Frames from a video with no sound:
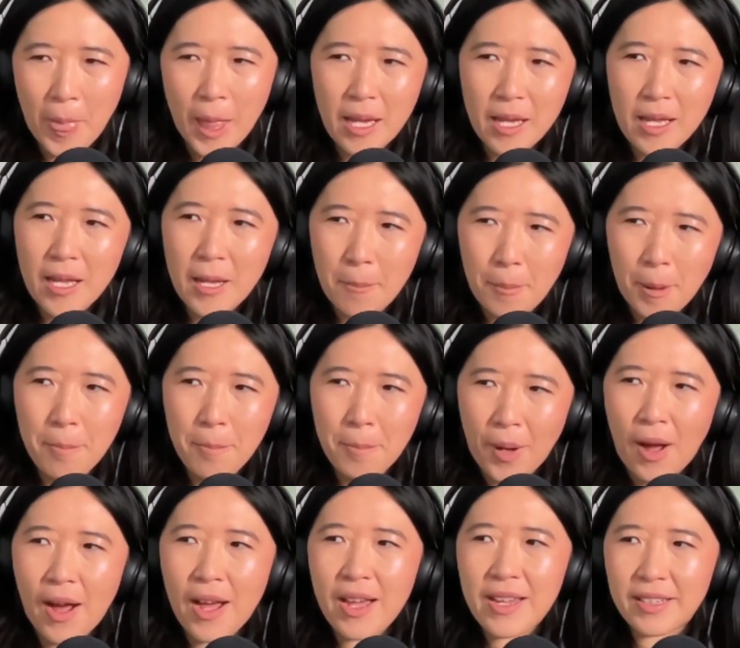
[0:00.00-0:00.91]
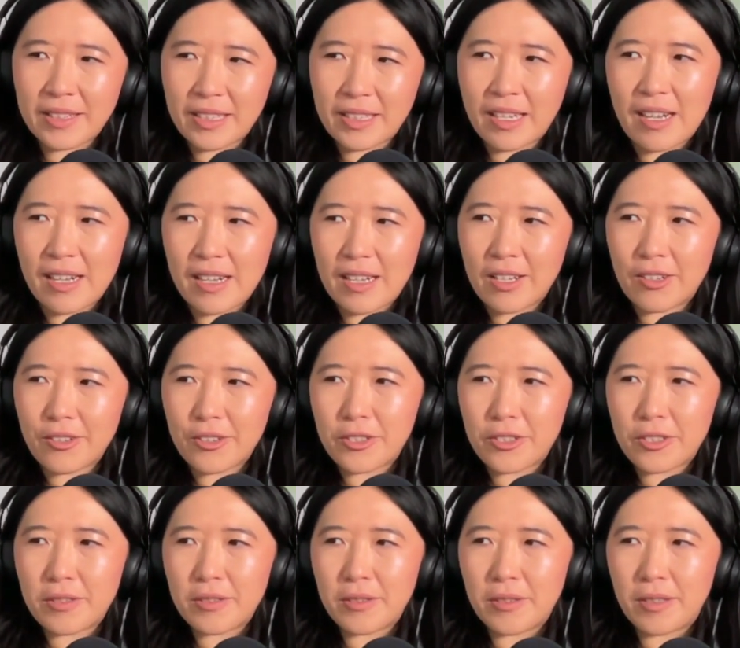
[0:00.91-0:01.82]
But by and
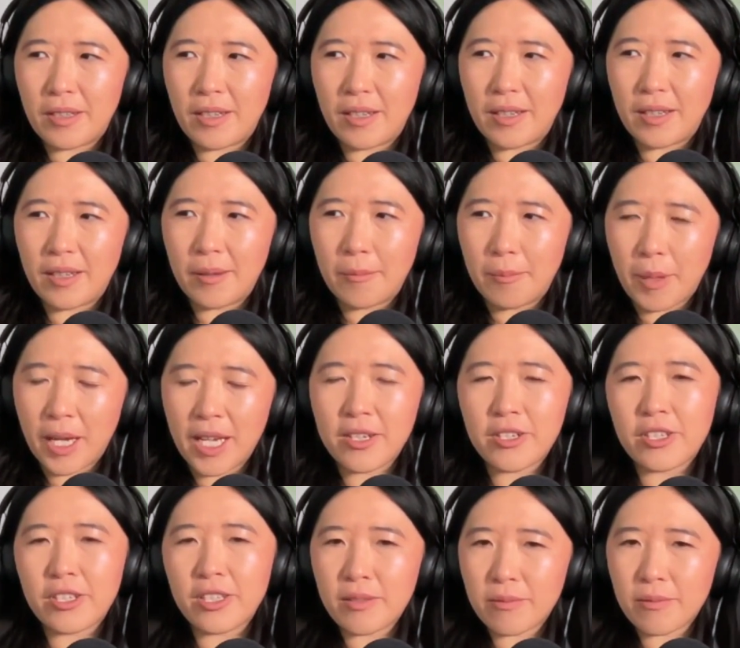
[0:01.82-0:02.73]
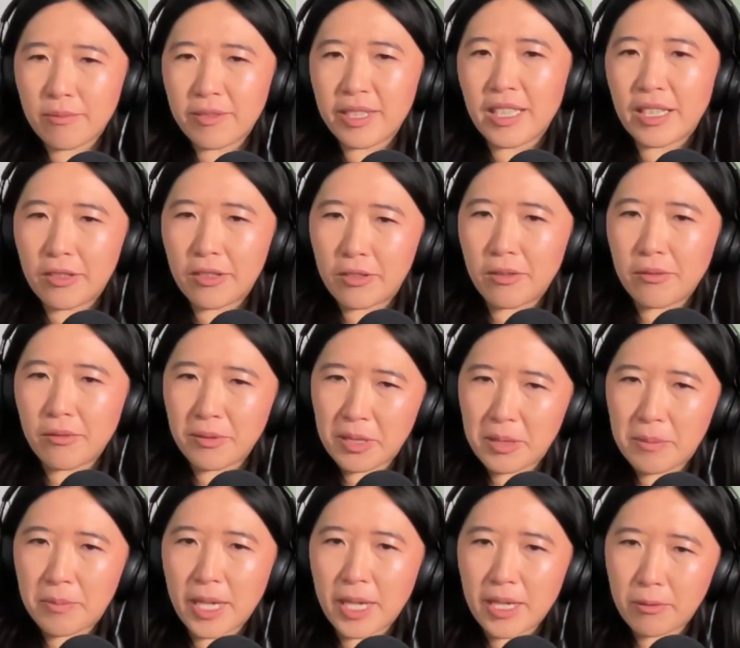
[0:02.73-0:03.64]
large, patients really do
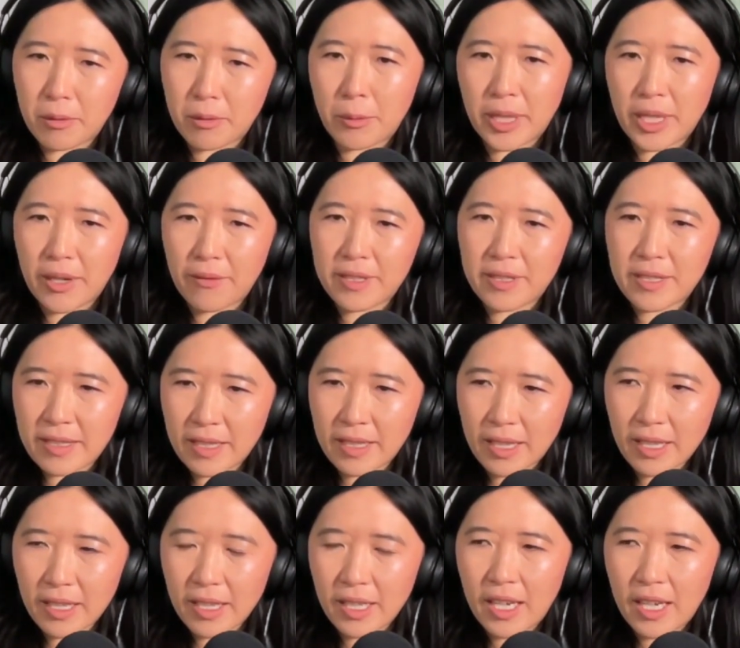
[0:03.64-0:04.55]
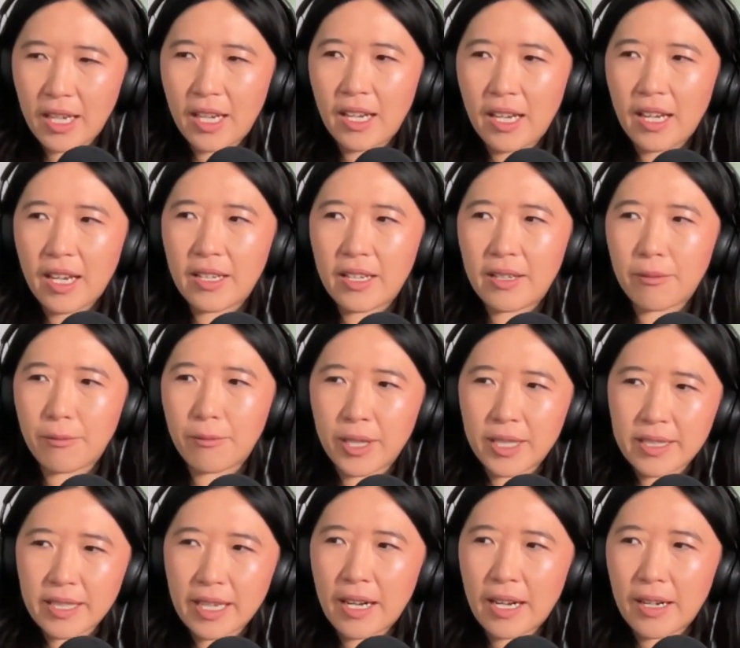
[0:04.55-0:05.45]
respect what we have to say. And if we
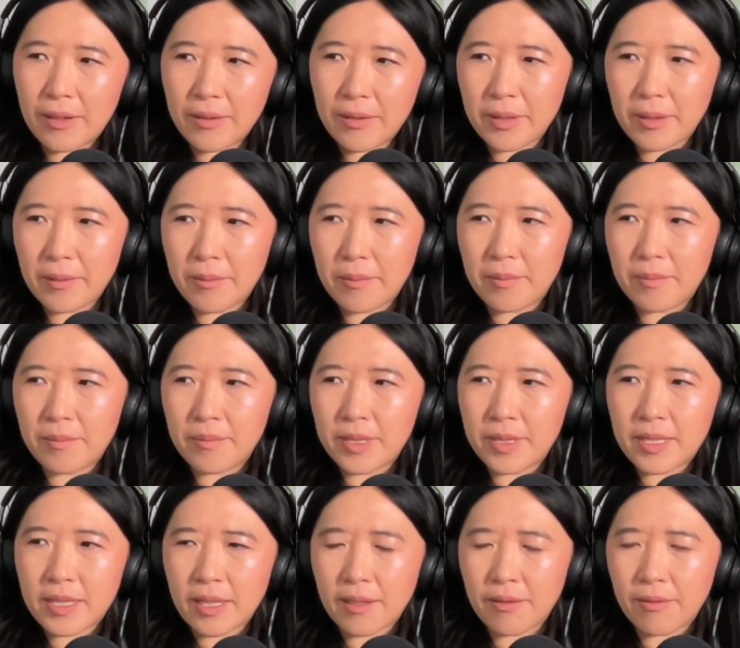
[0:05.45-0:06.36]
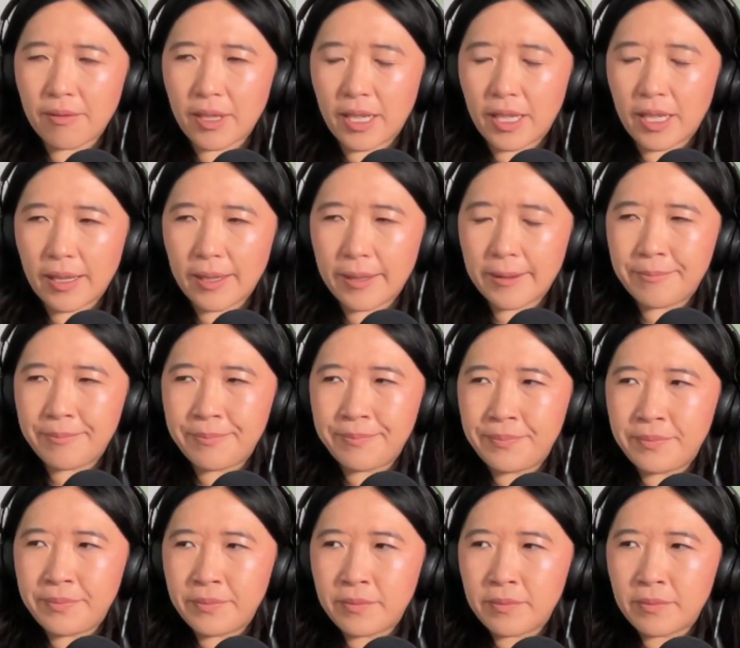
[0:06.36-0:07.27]
tell them stuff like,
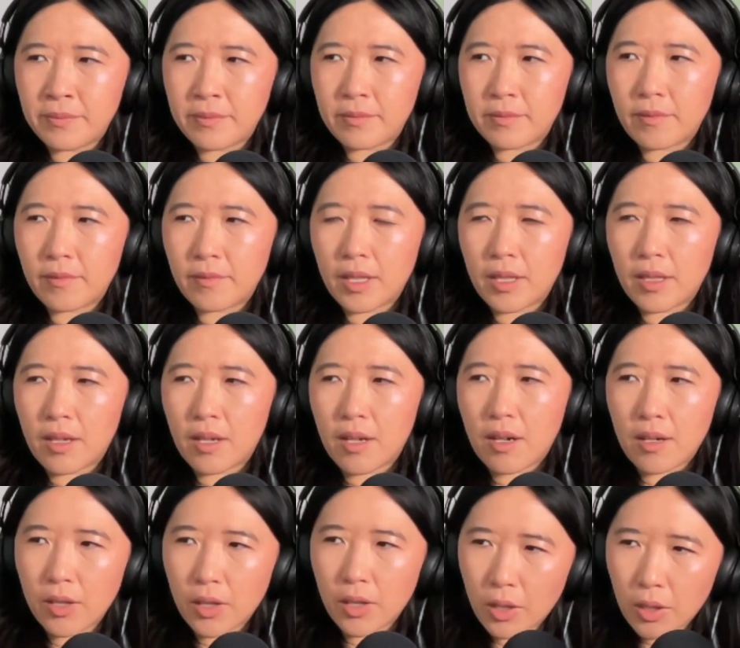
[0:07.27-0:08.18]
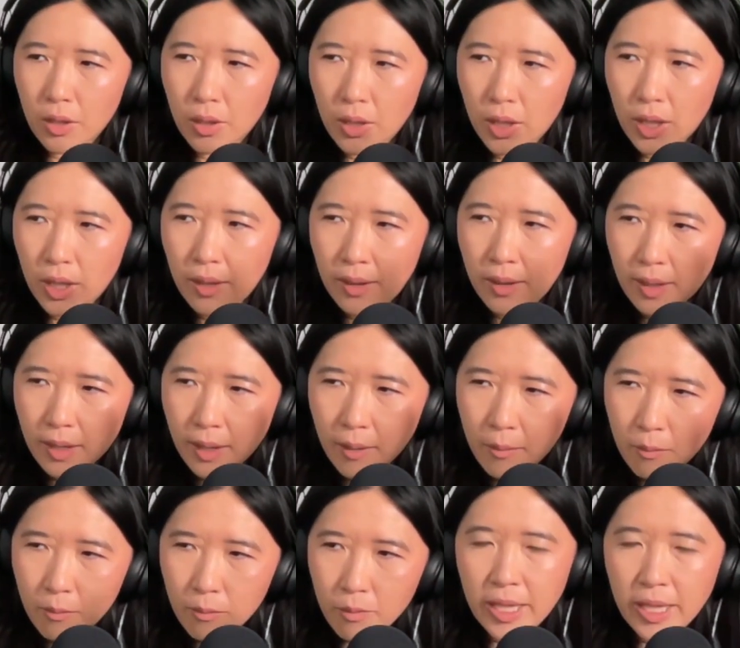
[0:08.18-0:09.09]
you know,
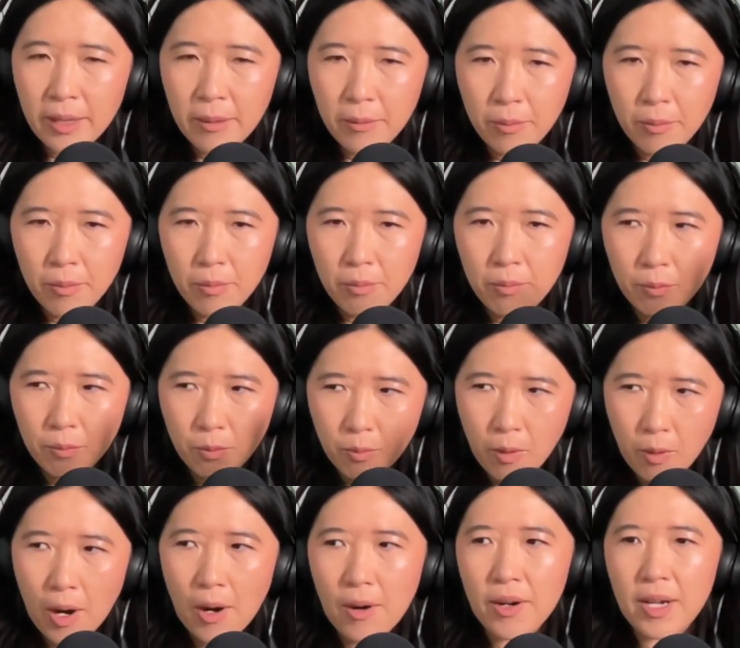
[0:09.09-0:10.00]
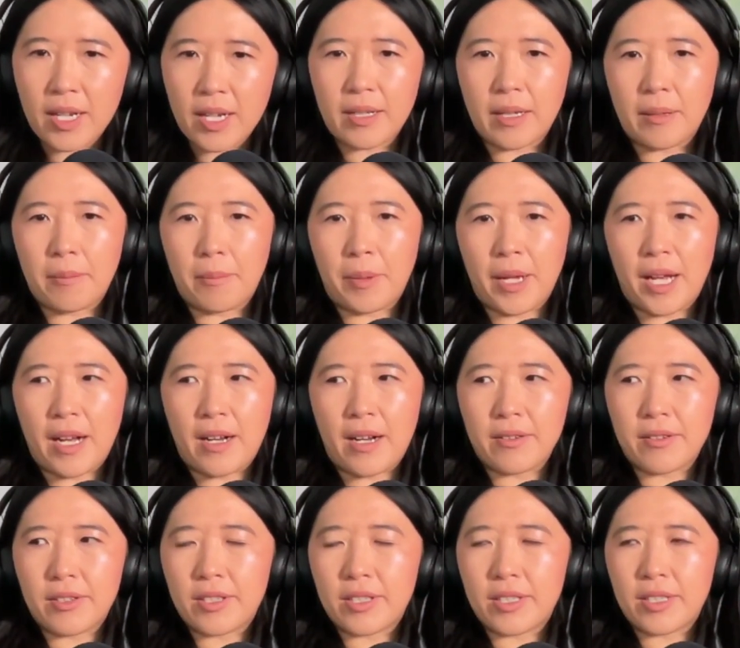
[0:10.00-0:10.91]
I'm really worried
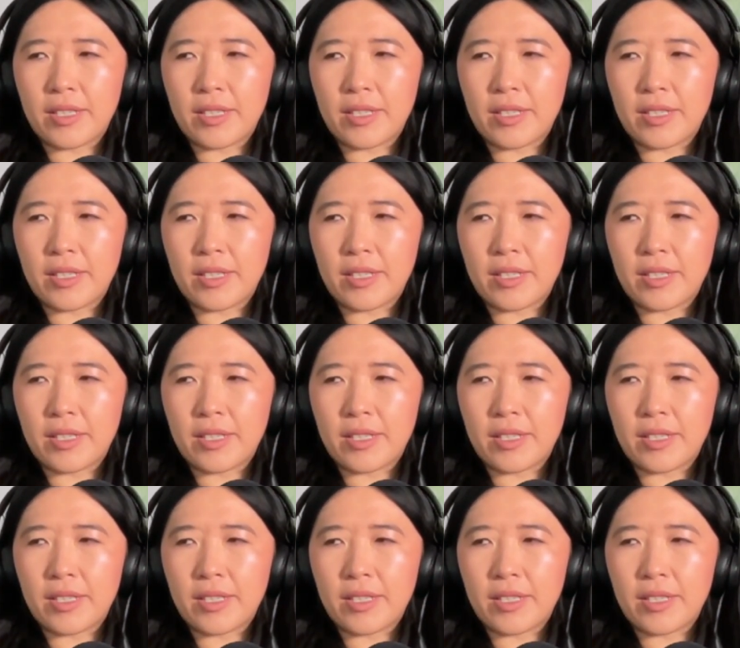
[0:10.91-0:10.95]
about